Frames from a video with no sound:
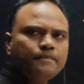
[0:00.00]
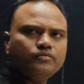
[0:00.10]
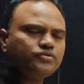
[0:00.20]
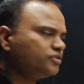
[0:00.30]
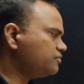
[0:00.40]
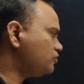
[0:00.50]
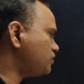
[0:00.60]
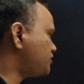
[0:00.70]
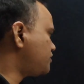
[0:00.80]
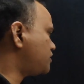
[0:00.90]
Which is
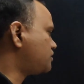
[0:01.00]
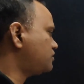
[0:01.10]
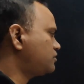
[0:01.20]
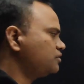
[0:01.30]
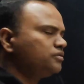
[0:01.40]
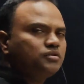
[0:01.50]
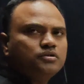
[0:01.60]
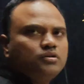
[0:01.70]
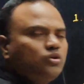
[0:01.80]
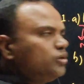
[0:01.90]
more acidic?
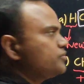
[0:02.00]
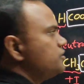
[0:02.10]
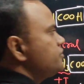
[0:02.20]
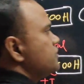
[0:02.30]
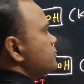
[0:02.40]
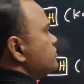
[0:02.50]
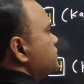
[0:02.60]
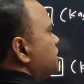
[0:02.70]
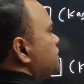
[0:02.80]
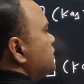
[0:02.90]
Option C.
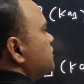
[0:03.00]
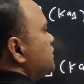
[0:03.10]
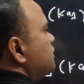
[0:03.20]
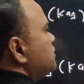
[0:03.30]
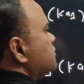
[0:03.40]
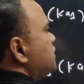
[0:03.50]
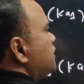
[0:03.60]
So Ka3 is